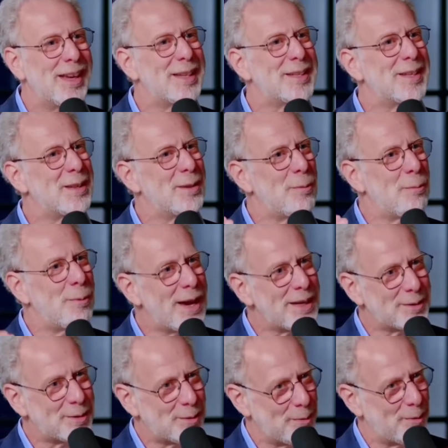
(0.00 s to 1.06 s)
It's in the
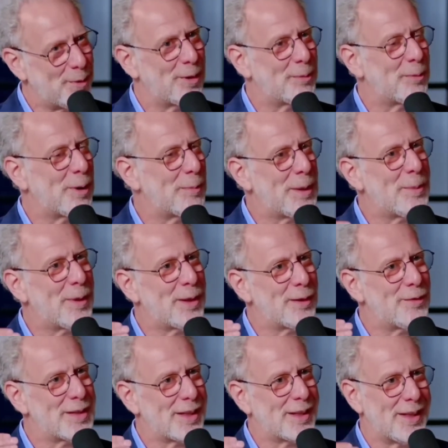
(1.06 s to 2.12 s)
Western world where people are
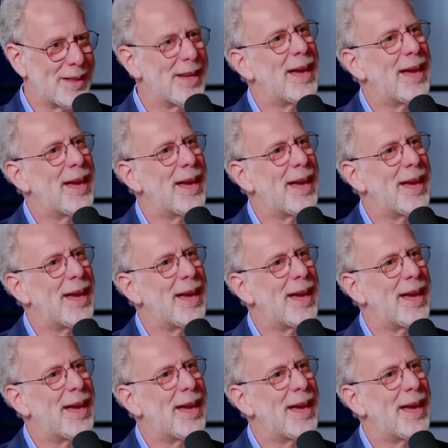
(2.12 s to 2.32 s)
physically